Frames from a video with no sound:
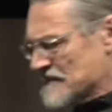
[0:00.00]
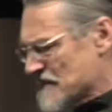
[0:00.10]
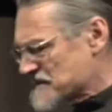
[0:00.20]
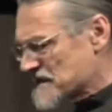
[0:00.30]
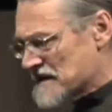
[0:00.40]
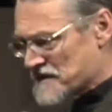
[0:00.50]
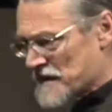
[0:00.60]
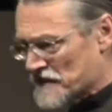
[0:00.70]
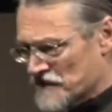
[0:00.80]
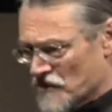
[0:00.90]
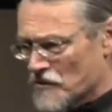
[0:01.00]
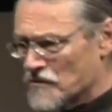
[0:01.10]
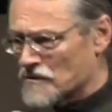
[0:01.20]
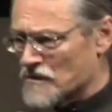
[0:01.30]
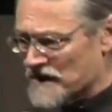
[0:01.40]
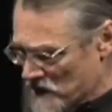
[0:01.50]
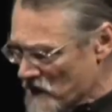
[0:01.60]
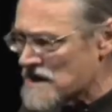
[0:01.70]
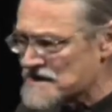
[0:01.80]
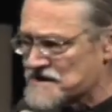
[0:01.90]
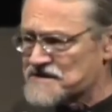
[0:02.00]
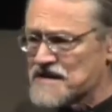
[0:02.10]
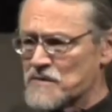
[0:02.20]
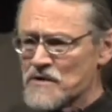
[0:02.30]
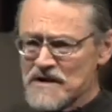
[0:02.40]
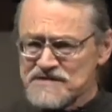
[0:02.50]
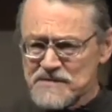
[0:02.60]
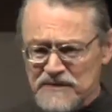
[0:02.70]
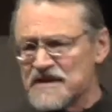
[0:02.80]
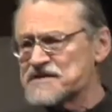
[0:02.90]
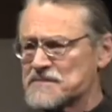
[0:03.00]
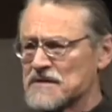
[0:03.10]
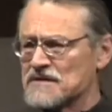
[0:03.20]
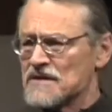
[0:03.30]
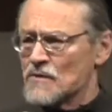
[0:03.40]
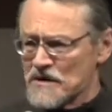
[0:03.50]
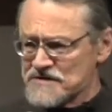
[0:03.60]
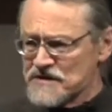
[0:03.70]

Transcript: to let people know what he was, the same way as a policeman wears a